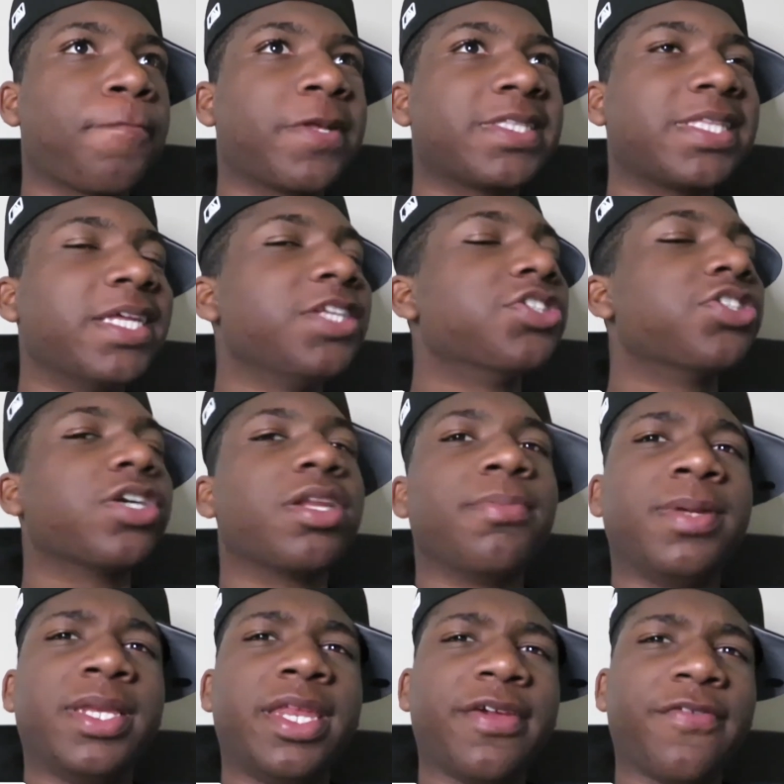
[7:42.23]
things are gonna
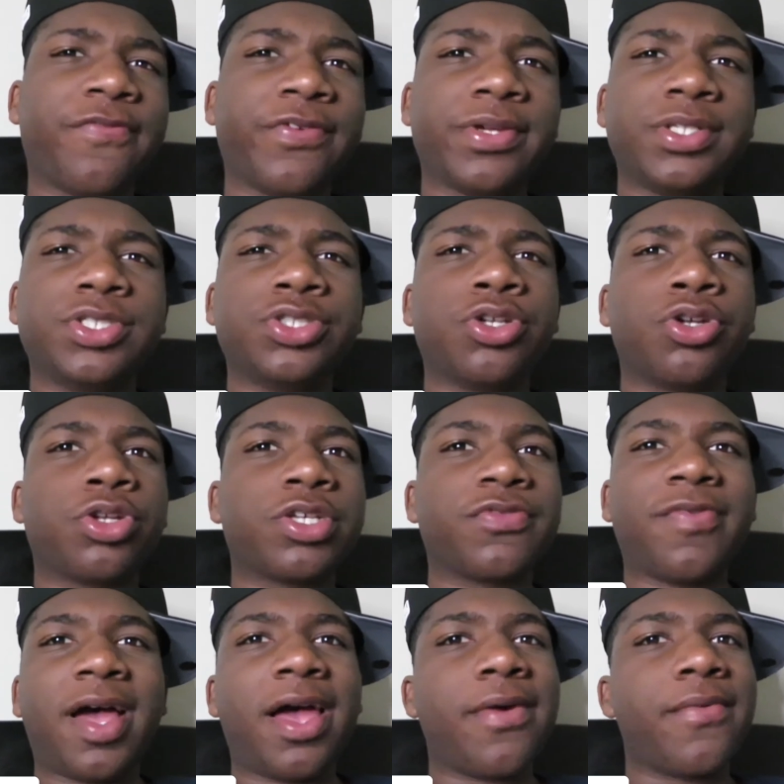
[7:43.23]
be different, you know, this
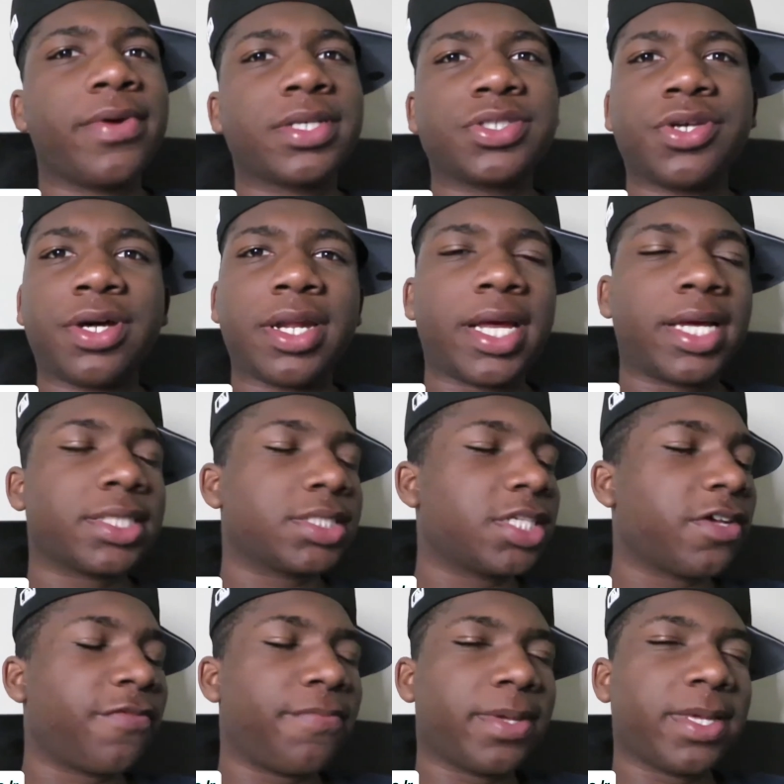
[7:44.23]
virus, all that
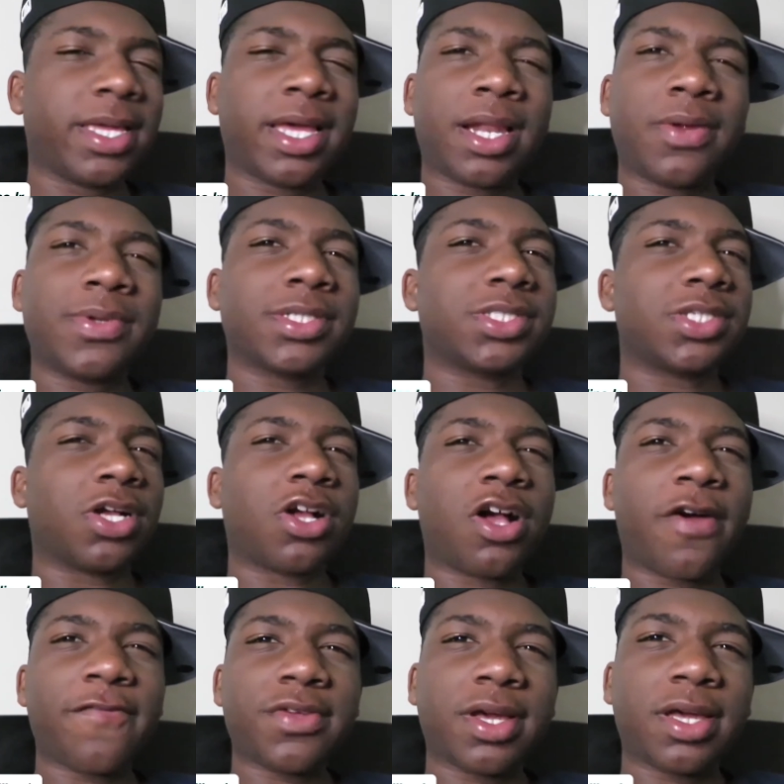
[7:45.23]
stuff. But yeah, I don't wanna talk
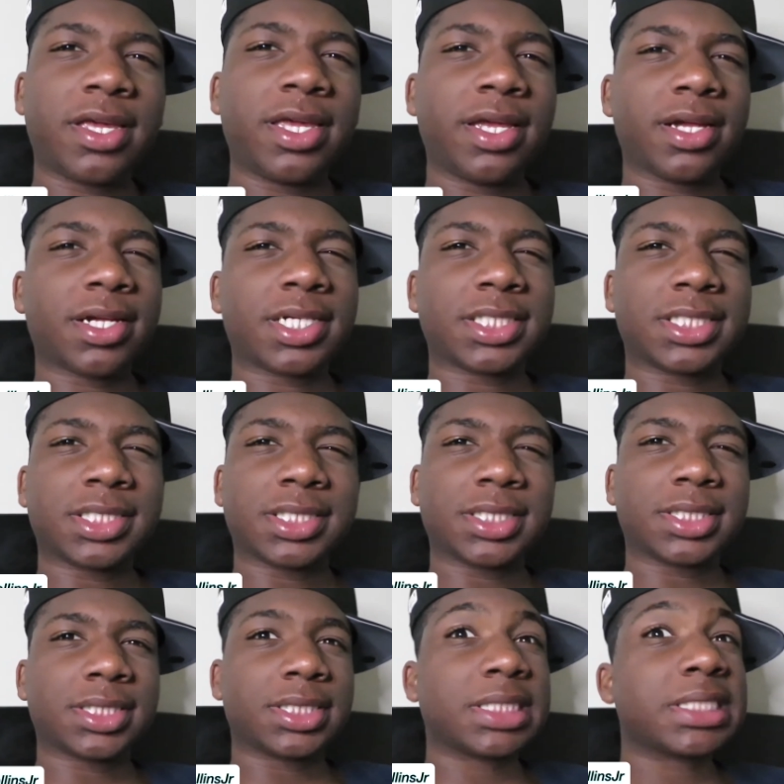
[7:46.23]
off your ear
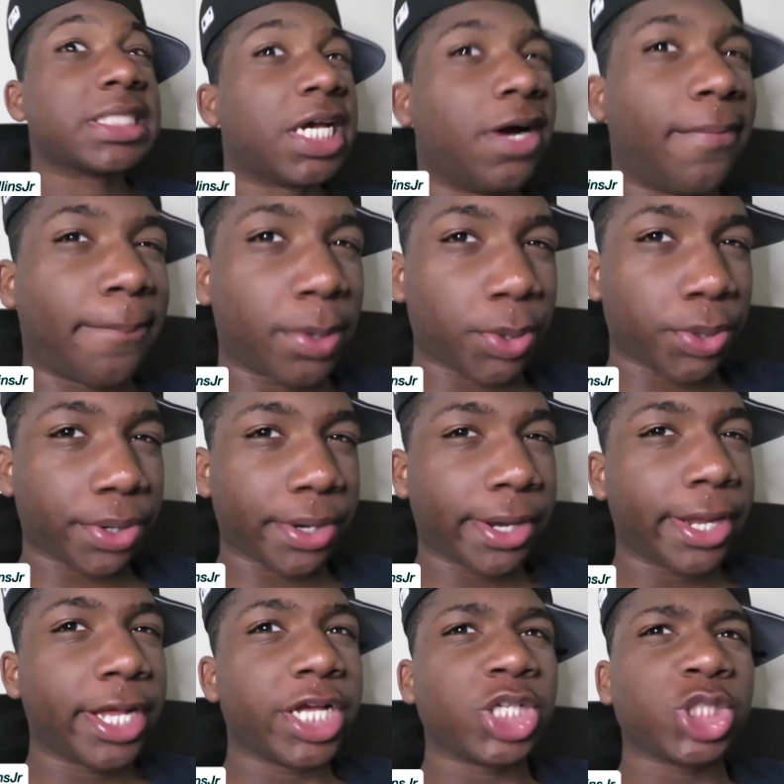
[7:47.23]
because this sound
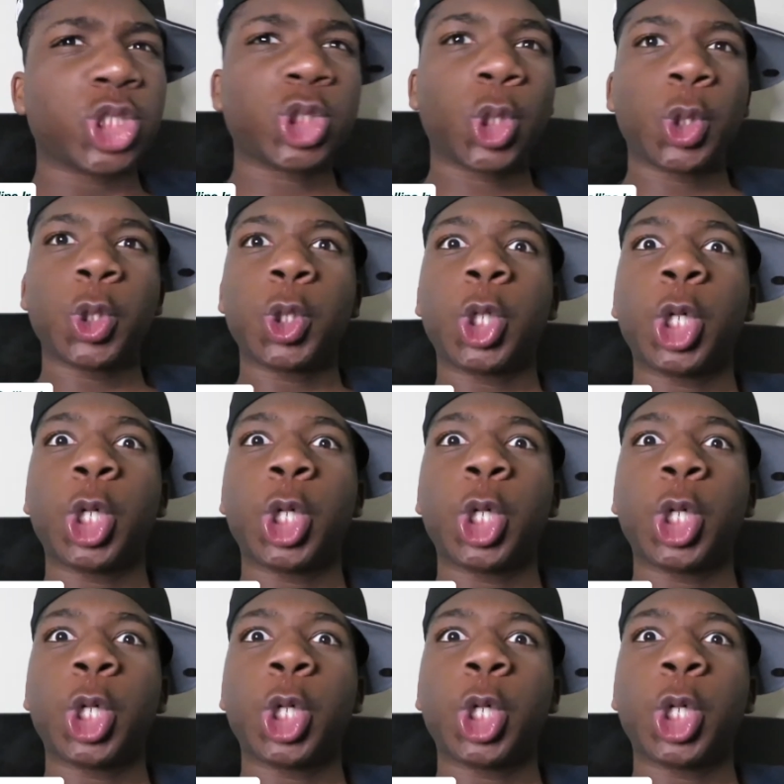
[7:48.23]
boring. So,